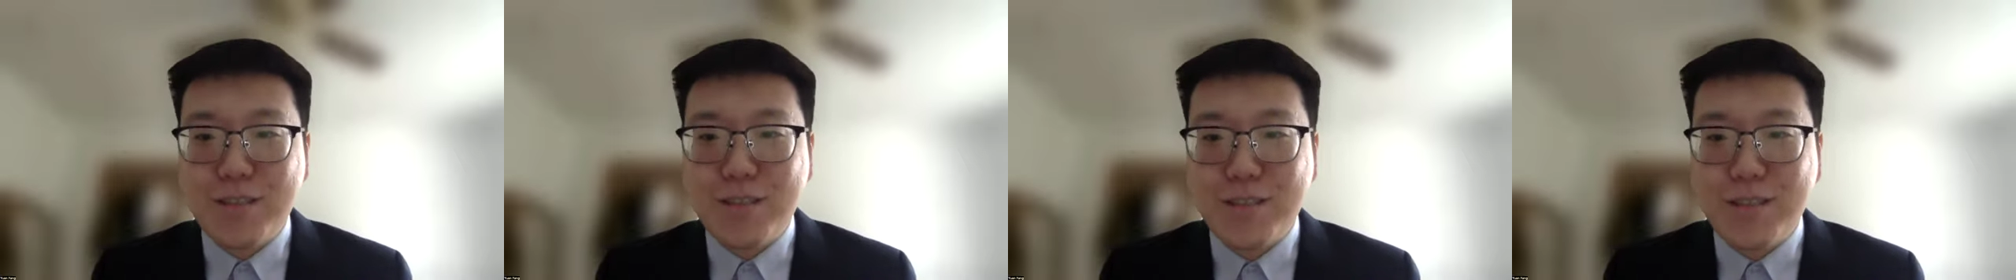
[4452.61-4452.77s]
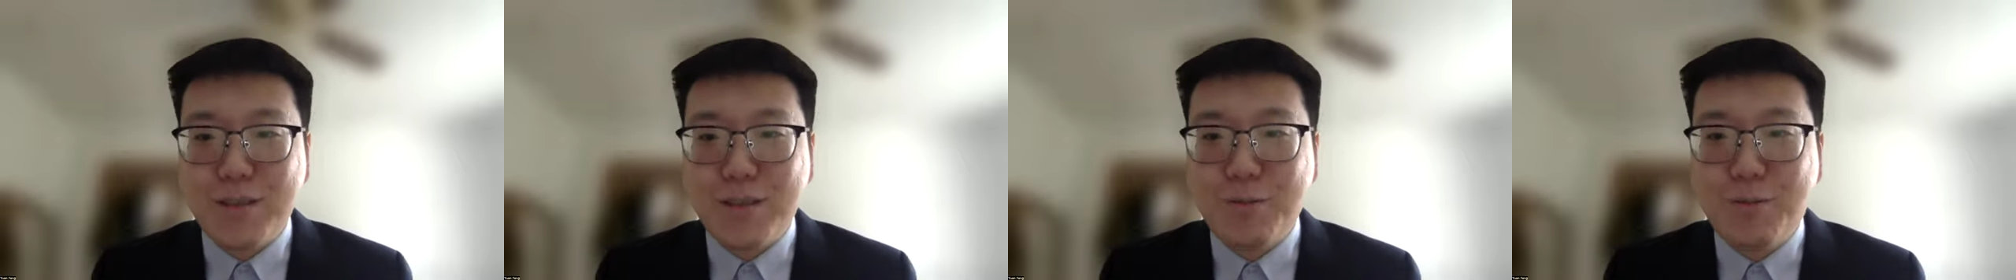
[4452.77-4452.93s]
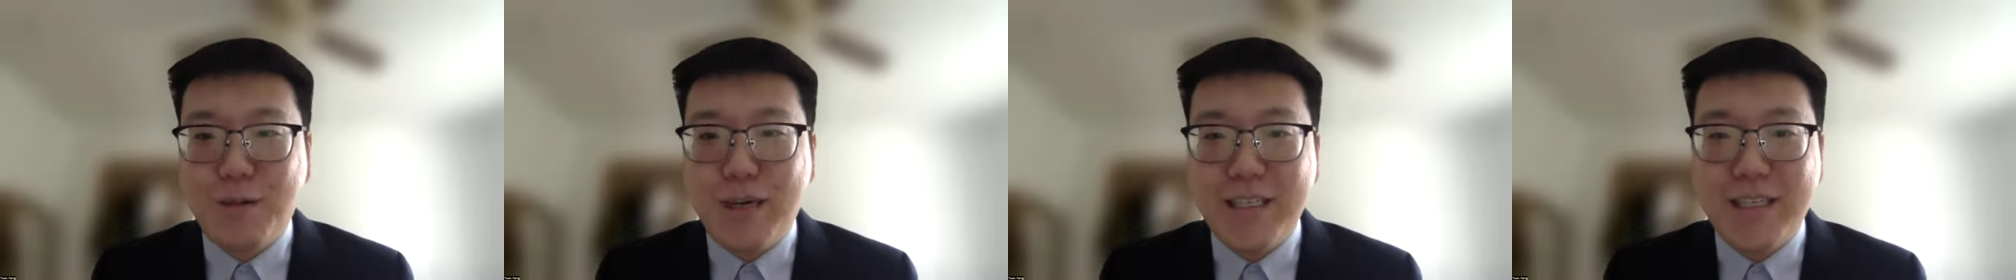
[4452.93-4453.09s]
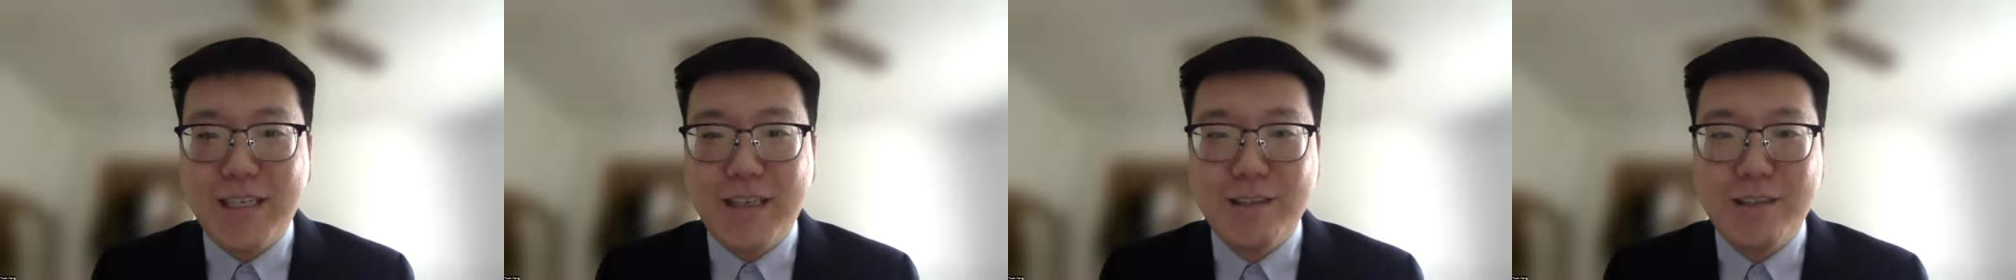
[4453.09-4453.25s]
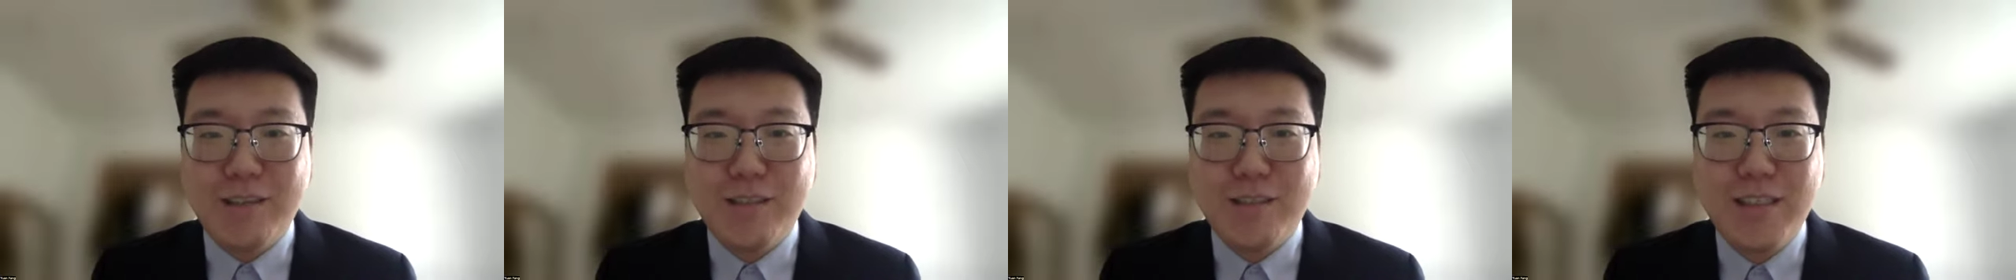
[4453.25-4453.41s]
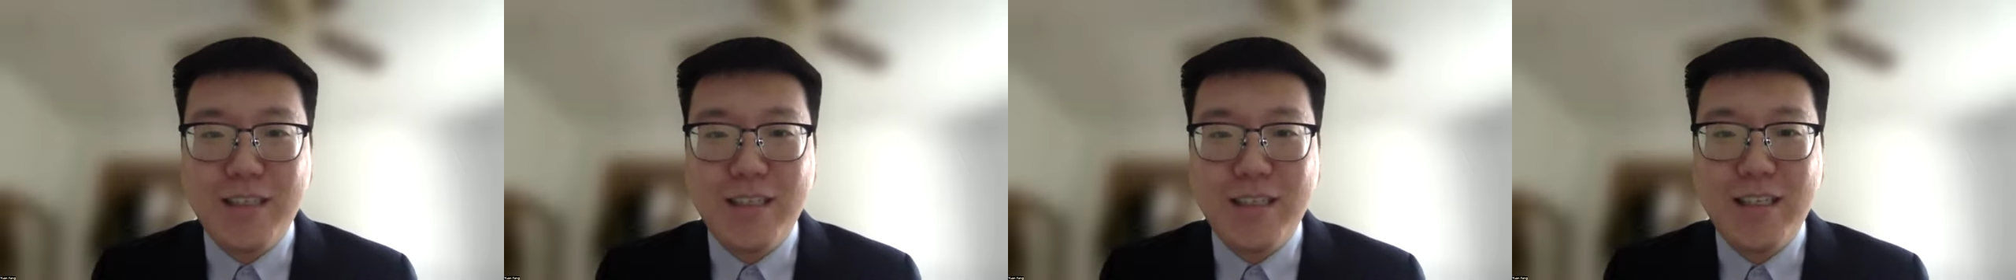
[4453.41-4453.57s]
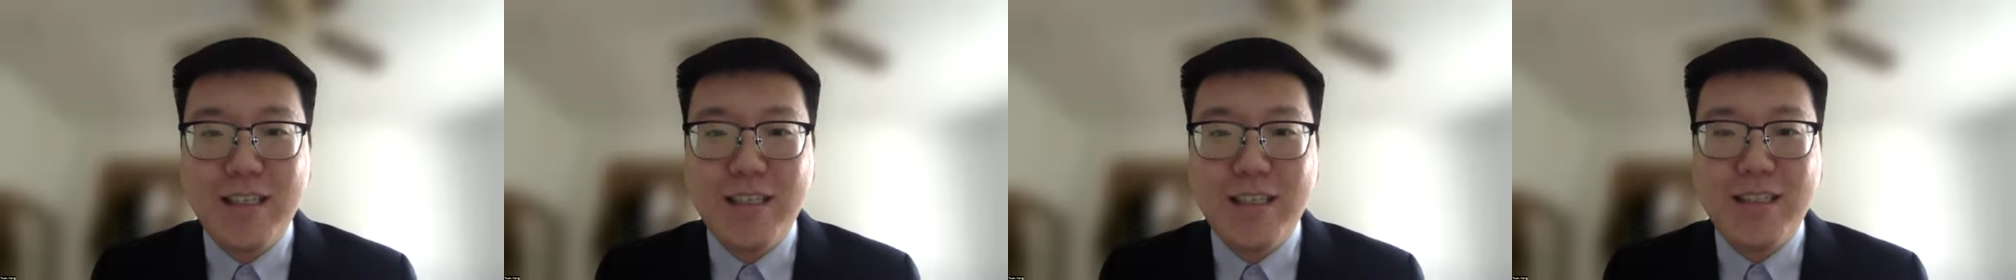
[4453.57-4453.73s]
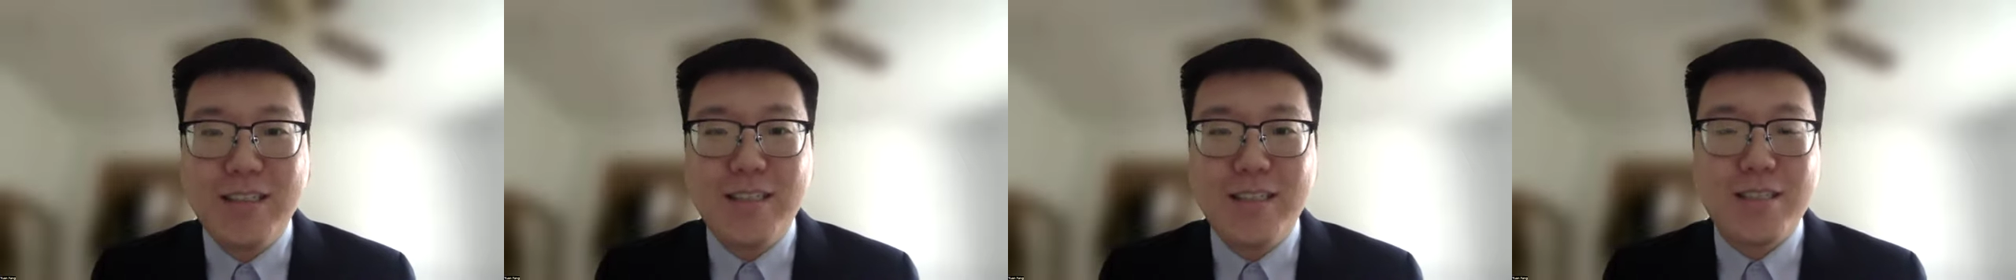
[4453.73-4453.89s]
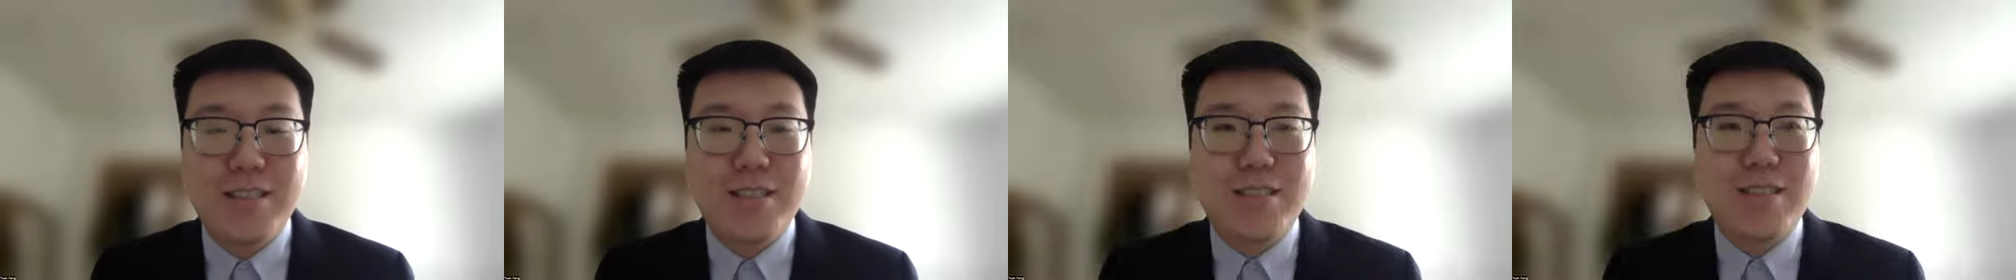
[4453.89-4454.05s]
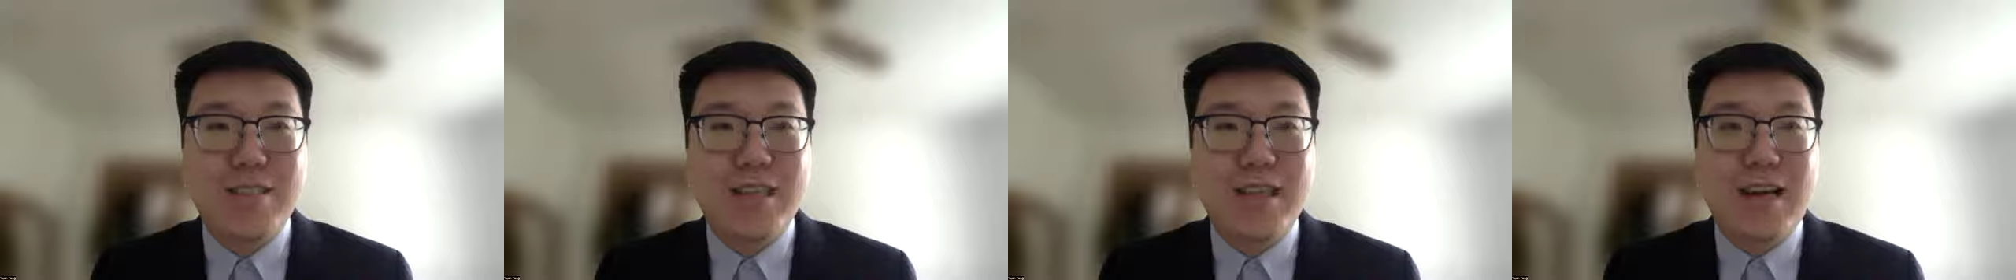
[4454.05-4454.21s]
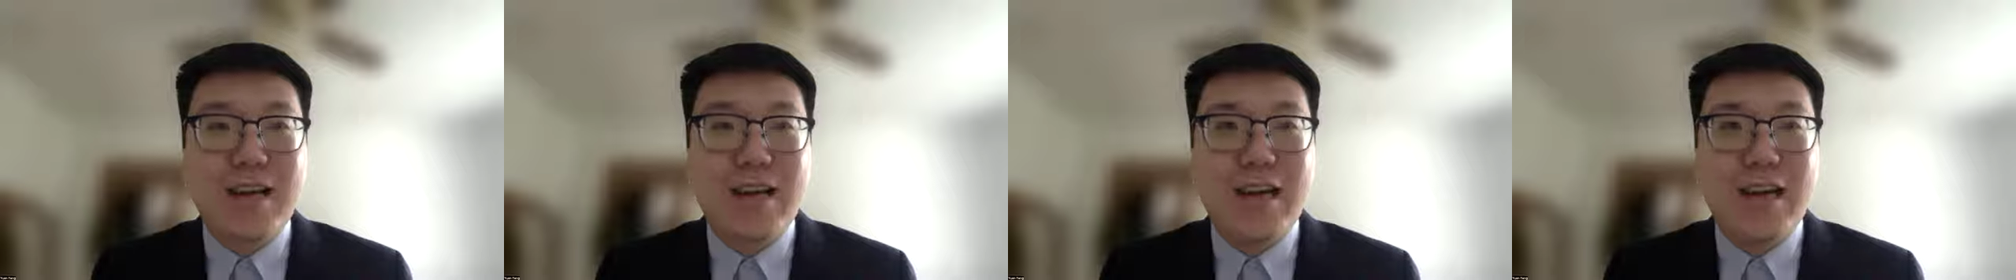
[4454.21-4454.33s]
So why not just